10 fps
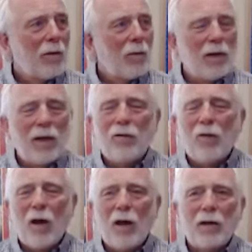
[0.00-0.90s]
When he
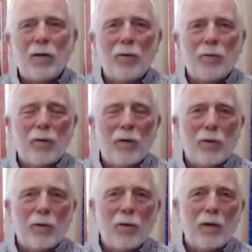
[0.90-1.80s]
taught, it was with
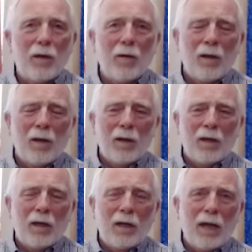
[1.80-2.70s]
authority.
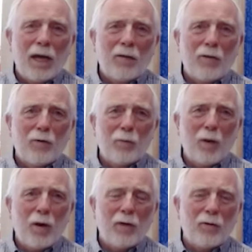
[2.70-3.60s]
Yet he had those
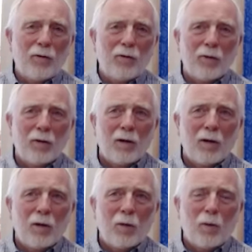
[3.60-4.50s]
pauses
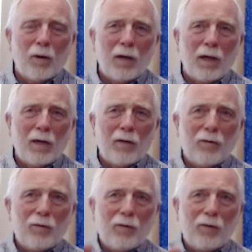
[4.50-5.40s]
where he could
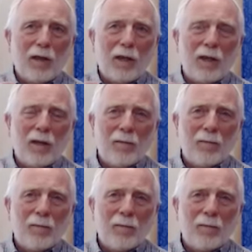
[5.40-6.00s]
see